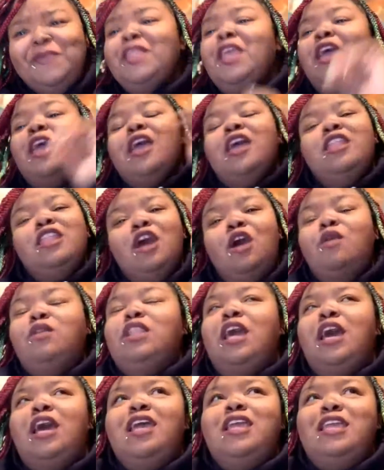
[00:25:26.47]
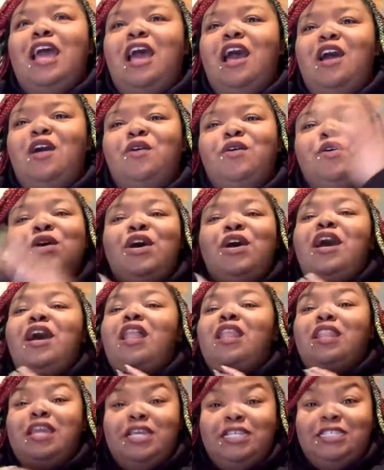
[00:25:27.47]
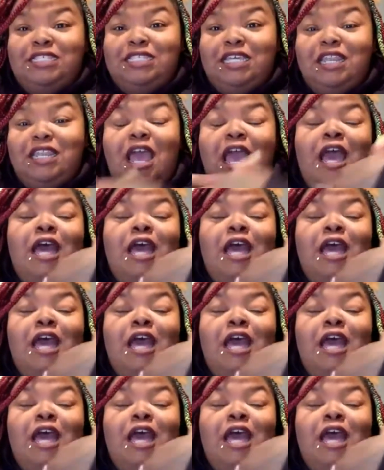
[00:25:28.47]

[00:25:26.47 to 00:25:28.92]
I'm not lying, y'all. Listen,